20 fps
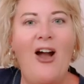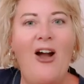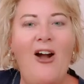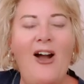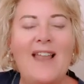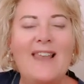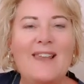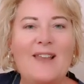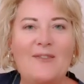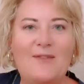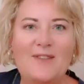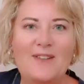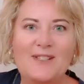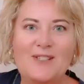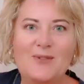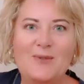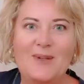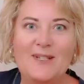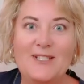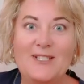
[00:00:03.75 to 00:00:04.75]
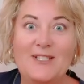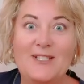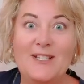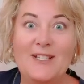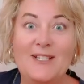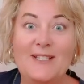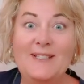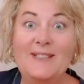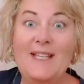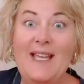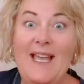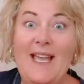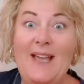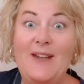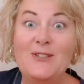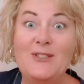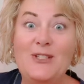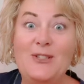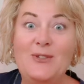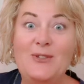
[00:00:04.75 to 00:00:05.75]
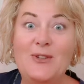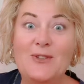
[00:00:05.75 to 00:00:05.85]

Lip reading: I love this question. How do you